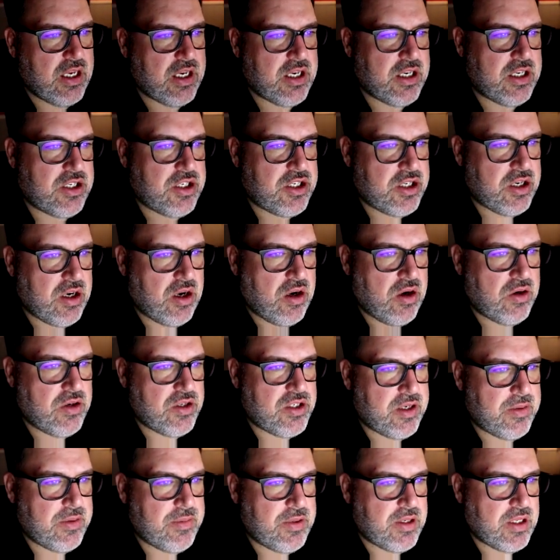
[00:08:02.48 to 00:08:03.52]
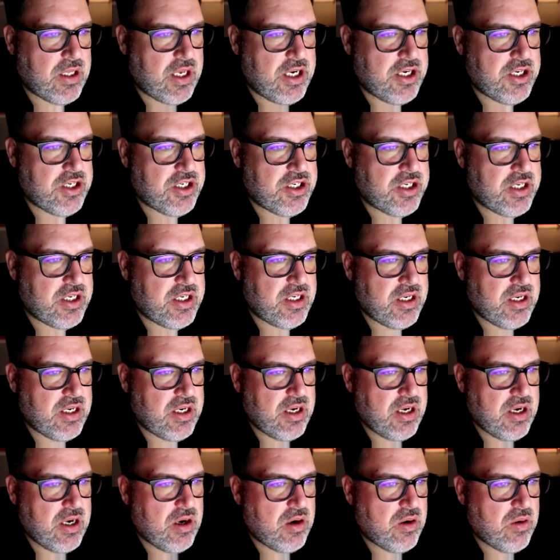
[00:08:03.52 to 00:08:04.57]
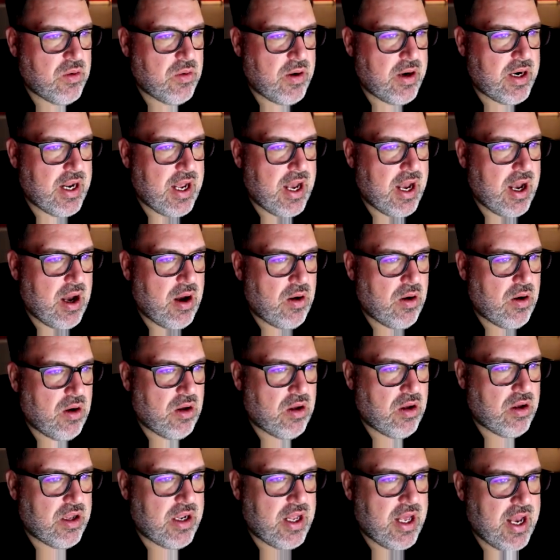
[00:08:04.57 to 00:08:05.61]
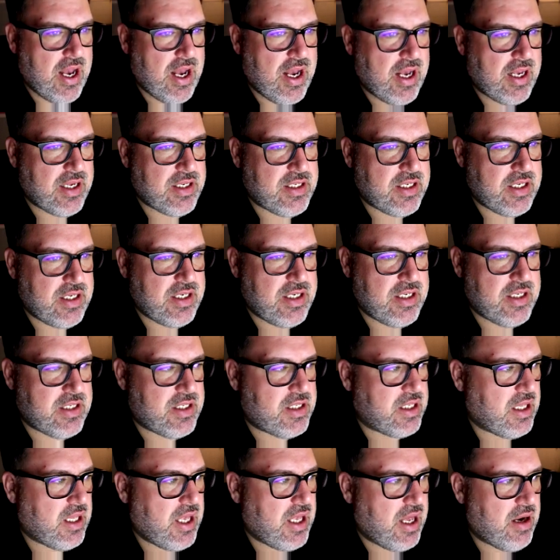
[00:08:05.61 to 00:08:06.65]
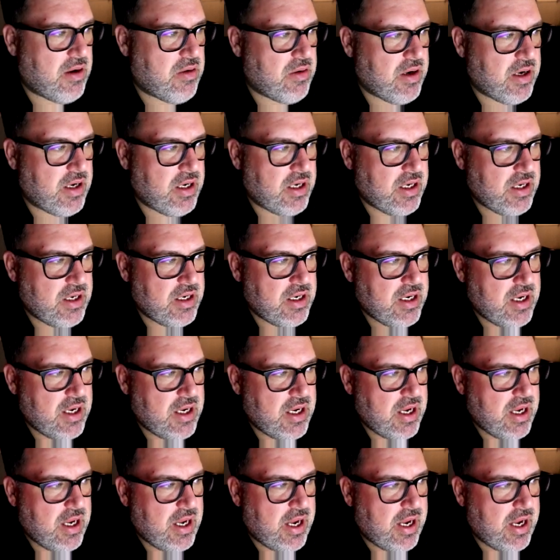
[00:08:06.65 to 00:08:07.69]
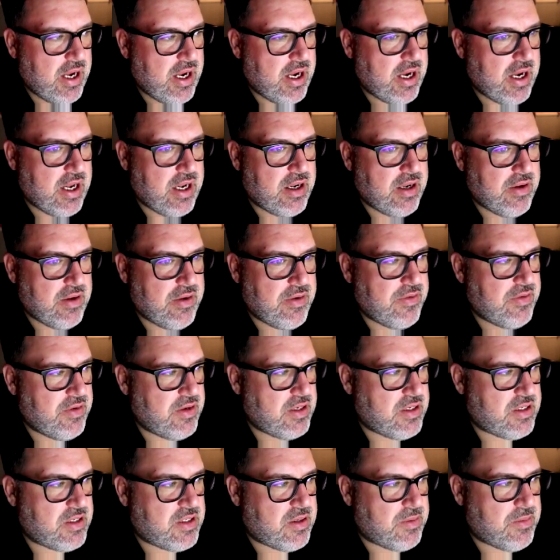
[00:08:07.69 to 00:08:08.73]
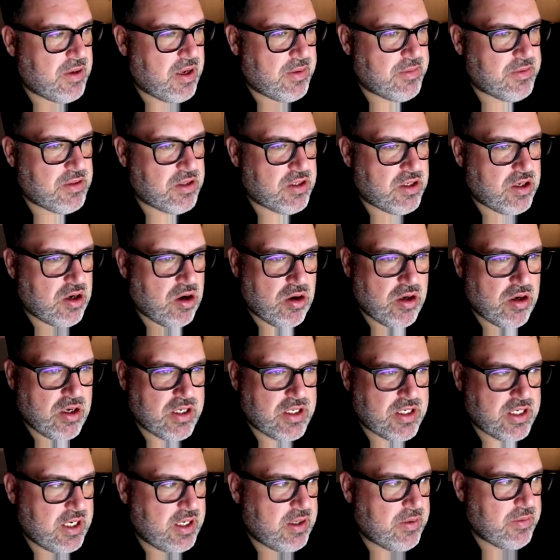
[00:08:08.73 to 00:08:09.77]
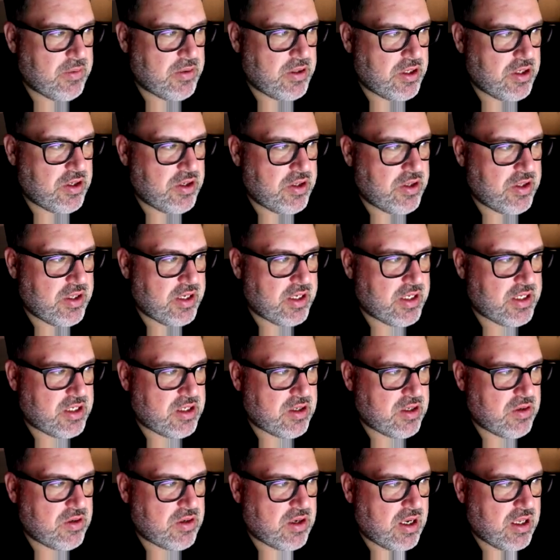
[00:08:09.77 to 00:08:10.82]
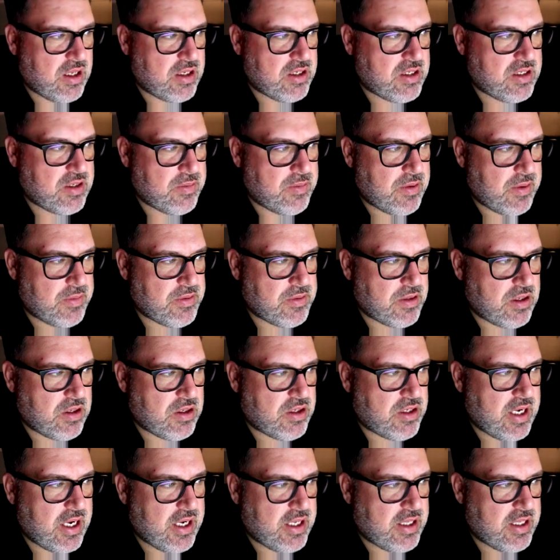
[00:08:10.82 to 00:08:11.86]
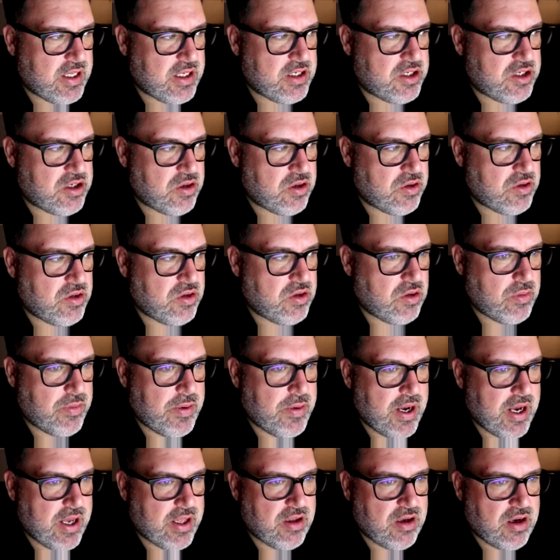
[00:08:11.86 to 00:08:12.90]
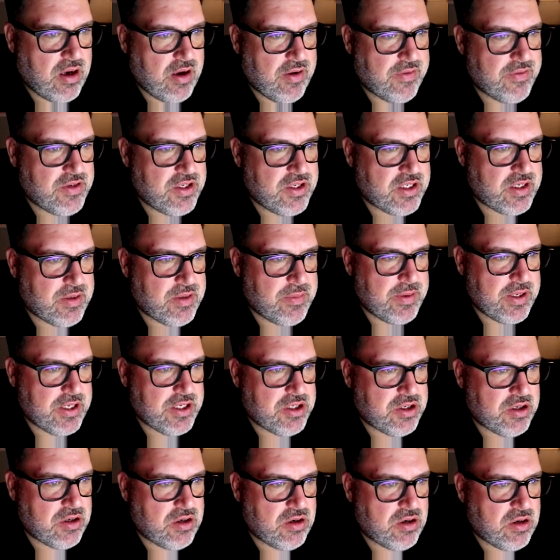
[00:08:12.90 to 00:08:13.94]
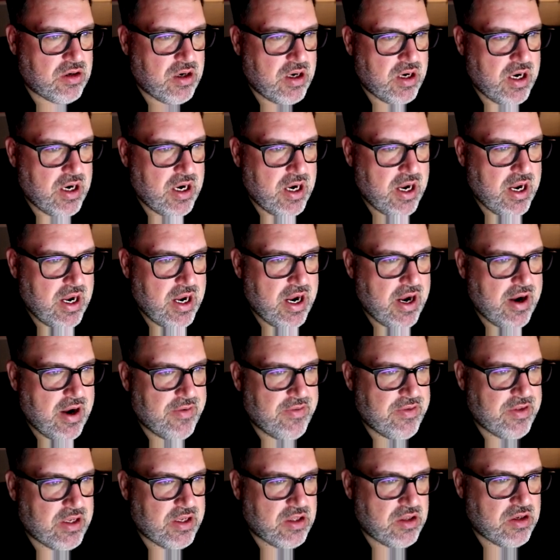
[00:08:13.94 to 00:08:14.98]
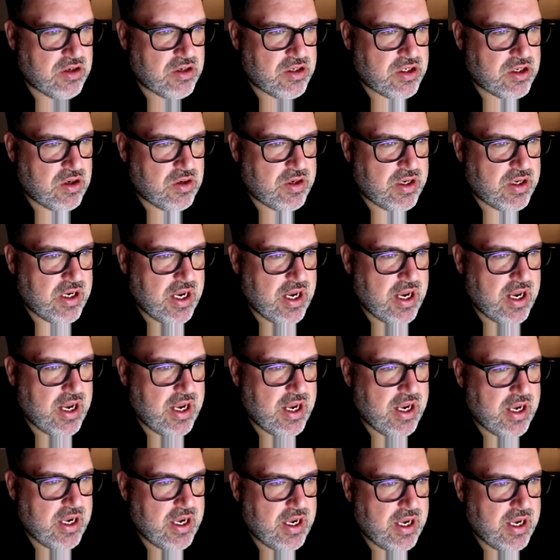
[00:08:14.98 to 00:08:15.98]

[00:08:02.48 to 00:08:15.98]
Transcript: show simulation. Right now, all it has is the lettering, and sometimes it's hard to see when you do this. So I, sometimes I'll take this show toolpath off just to make sure everything looks okay